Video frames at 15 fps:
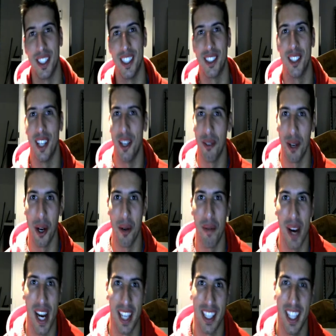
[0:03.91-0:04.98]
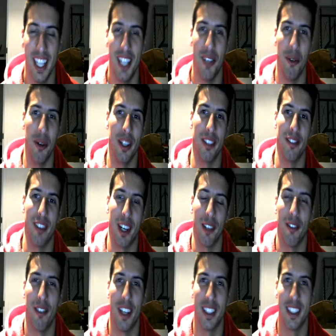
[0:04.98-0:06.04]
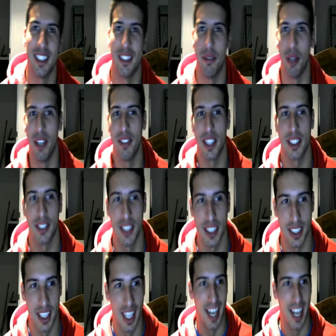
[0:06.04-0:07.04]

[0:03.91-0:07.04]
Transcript: and today we are back with Final Fantasy Brave Exvius.